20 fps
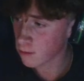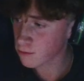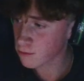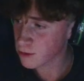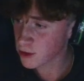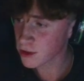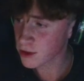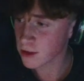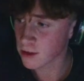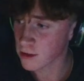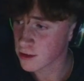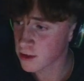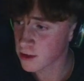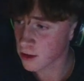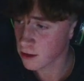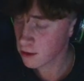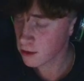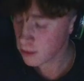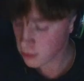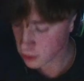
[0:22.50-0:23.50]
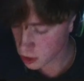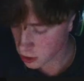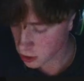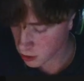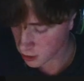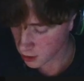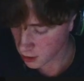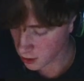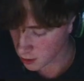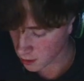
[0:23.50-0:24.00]
just going to search.
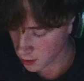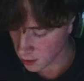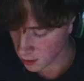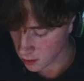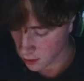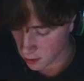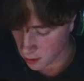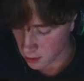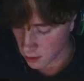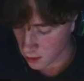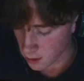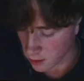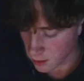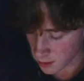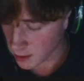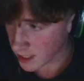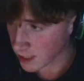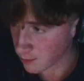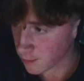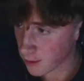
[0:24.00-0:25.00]
Name